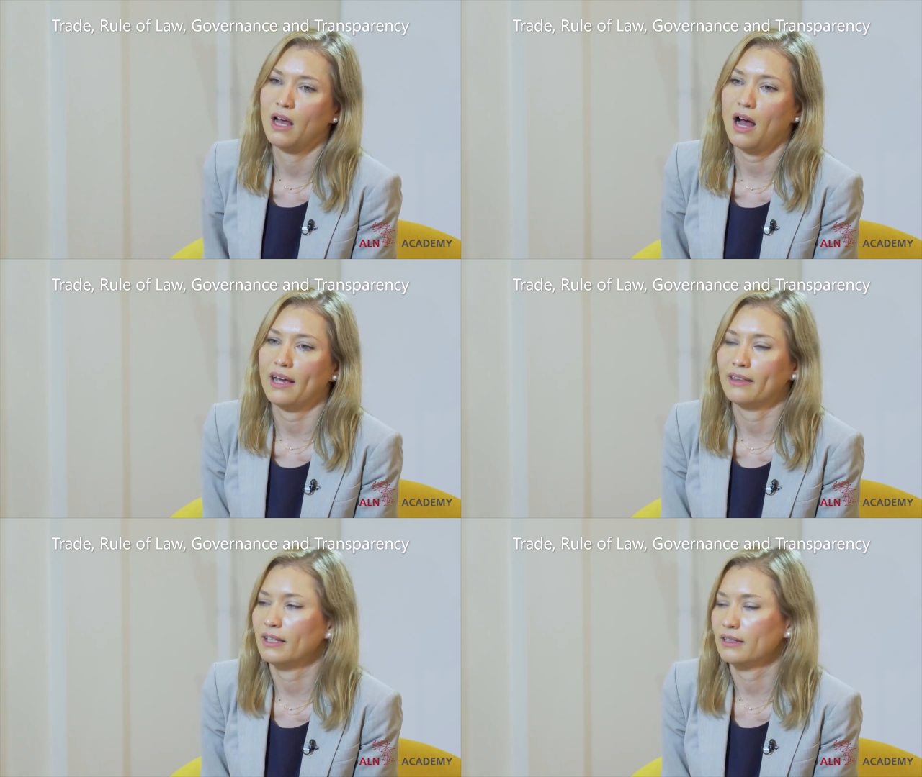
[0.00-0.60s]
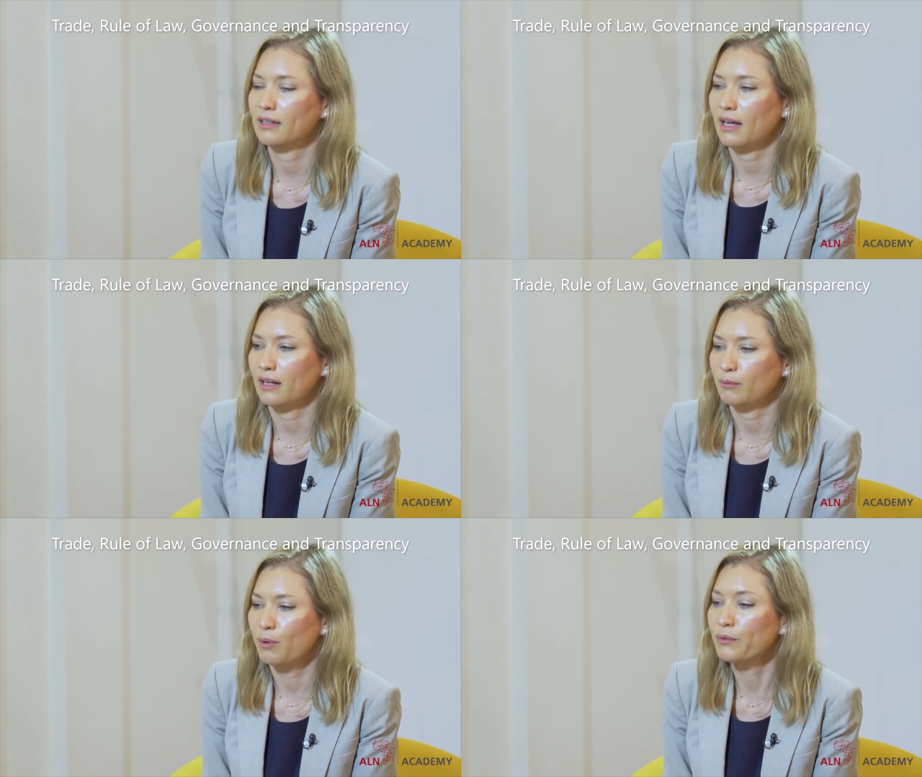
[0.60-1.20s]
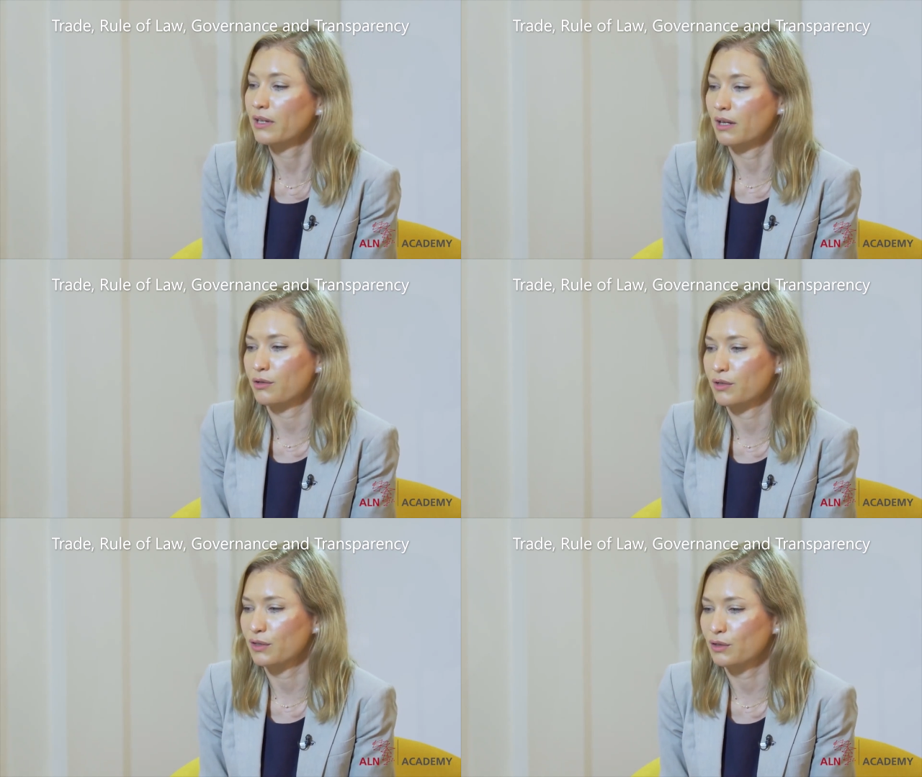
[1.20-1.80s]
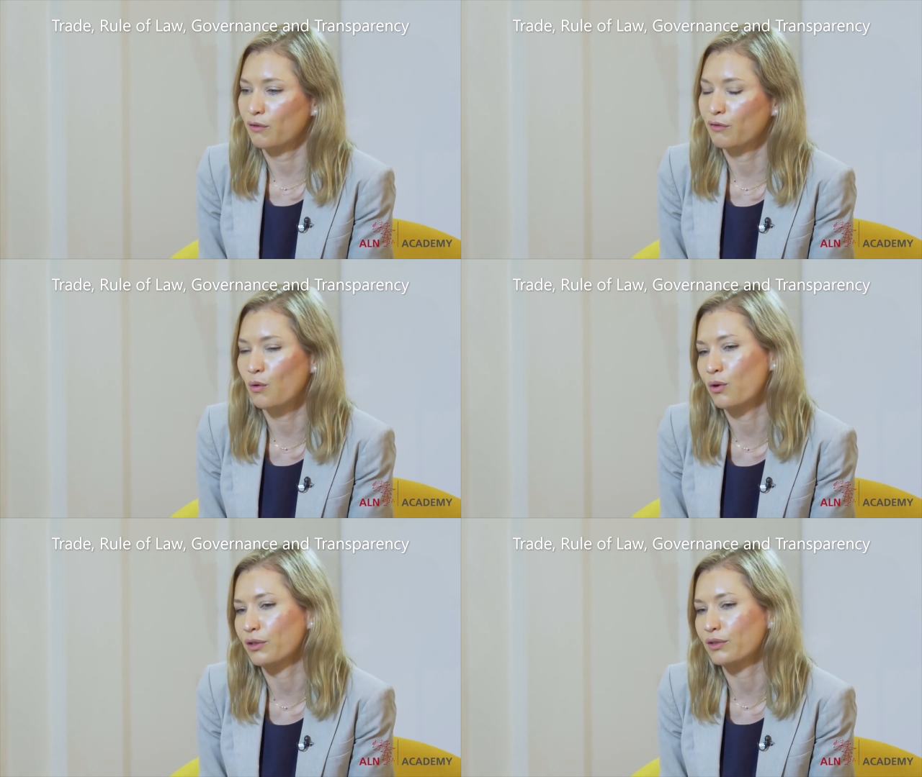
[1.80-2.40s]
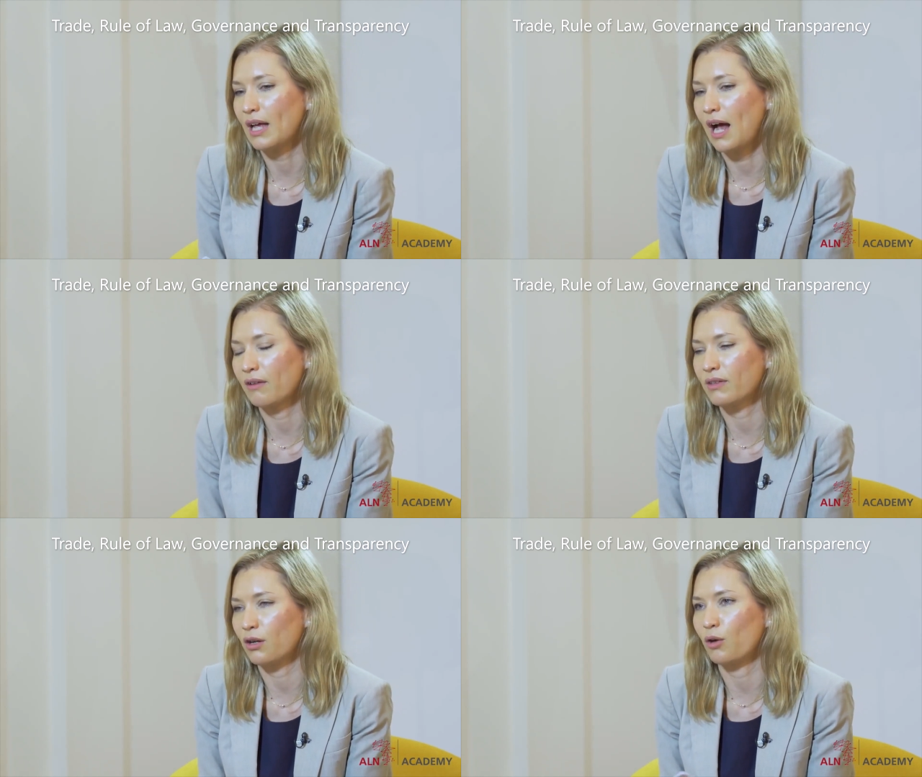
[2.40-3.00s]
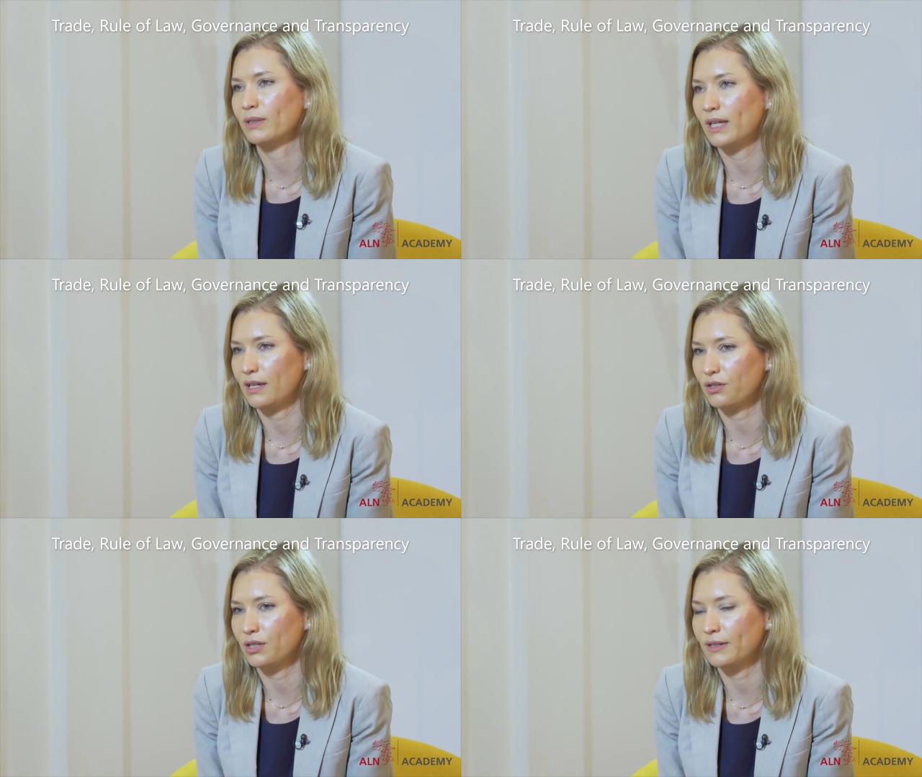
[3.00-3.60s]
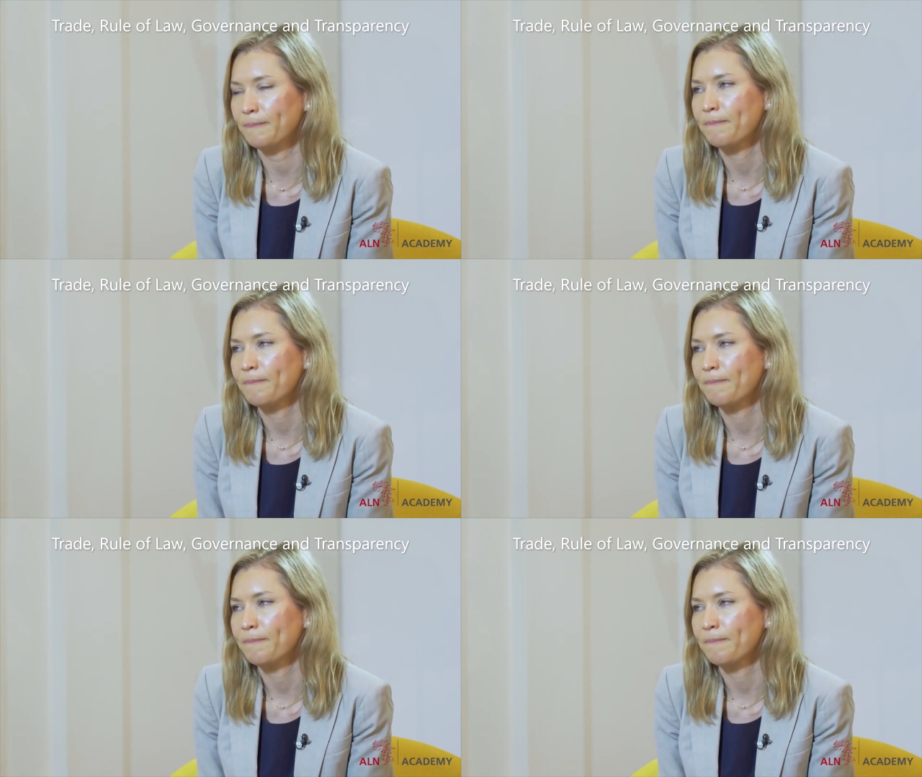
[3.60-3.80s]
I think that both countries, of course, have that obligation.